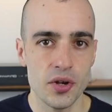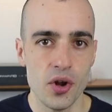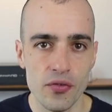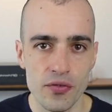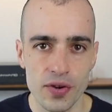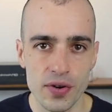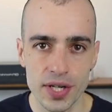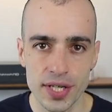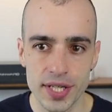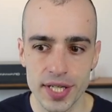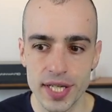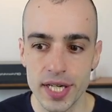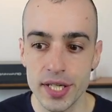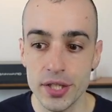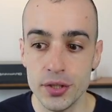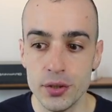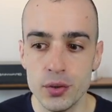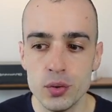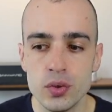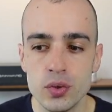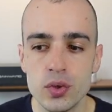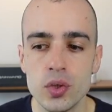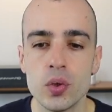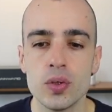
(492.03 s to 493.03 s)
overkill.
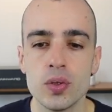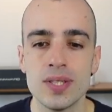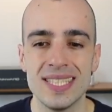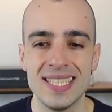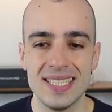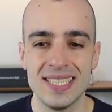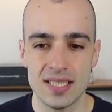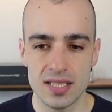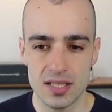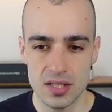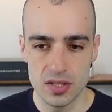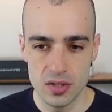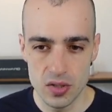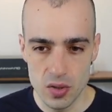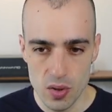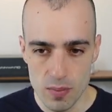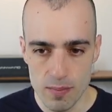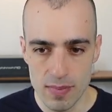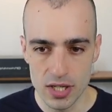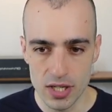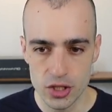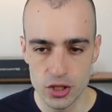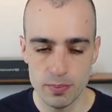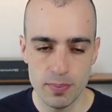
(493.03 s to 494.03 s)
You don't need so
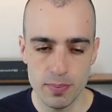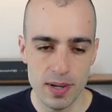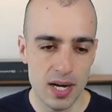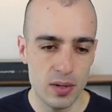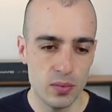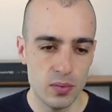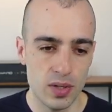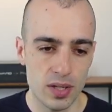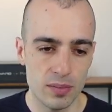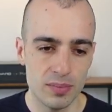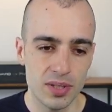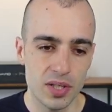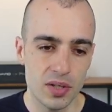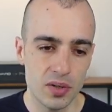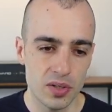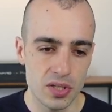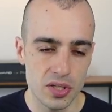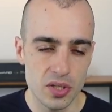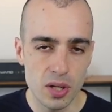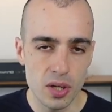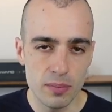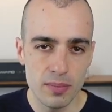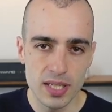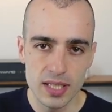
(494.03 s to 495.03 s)
much power because
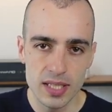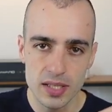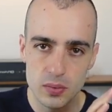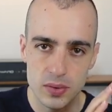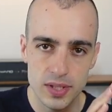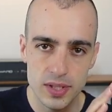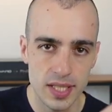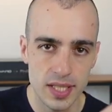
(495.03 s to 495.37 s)
normally we